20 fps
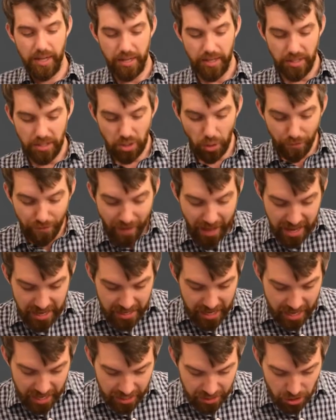So if I
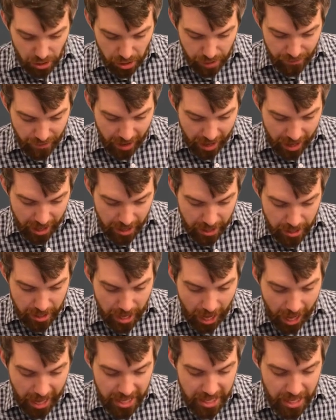take a sort of a
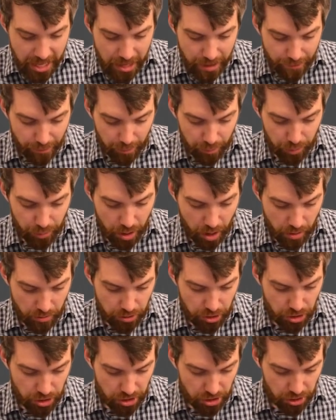naive
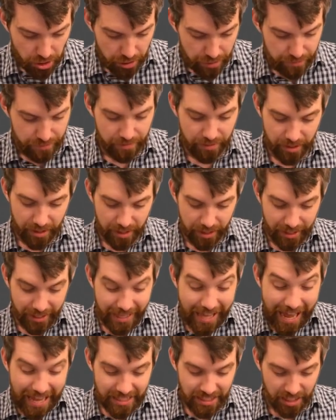approach, just sort of
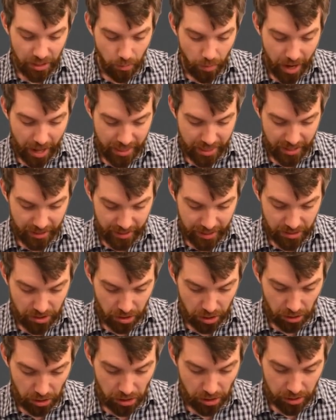guessing what I think things are
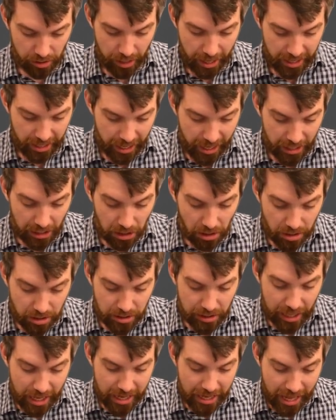going to look like, it
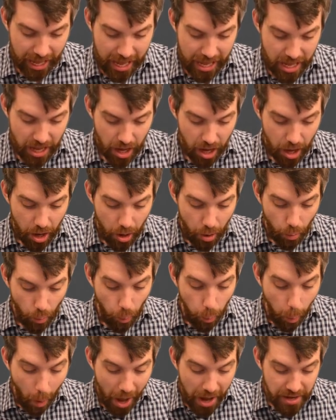looks like a
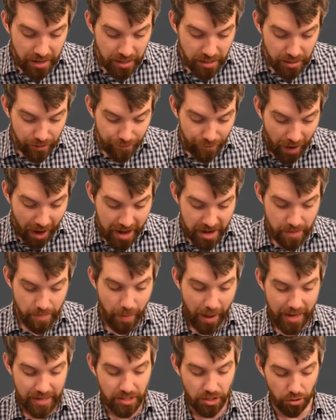1 divided
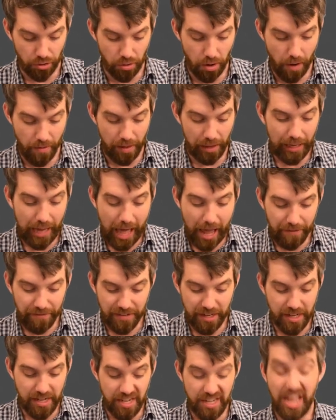by 0 on the left,
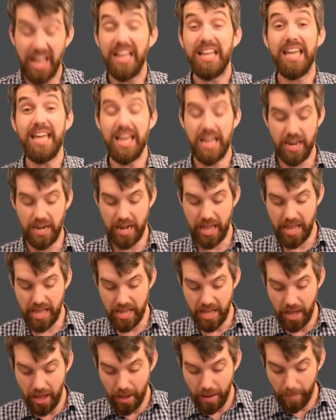and again
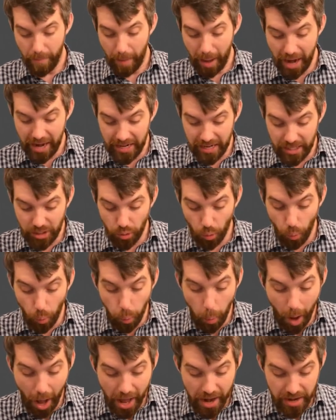a minus
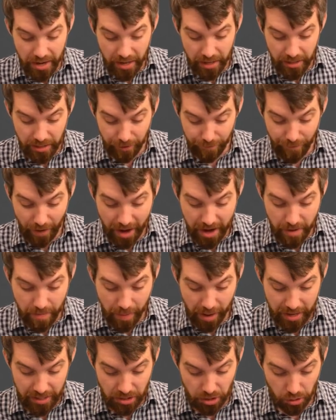1 divided
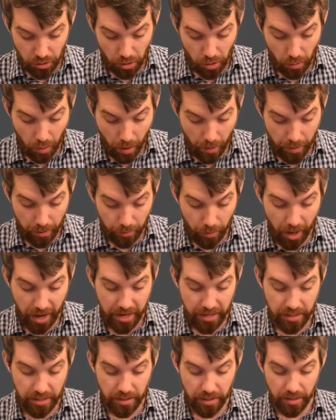by 0 on the
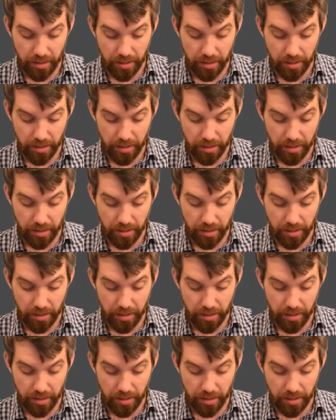right.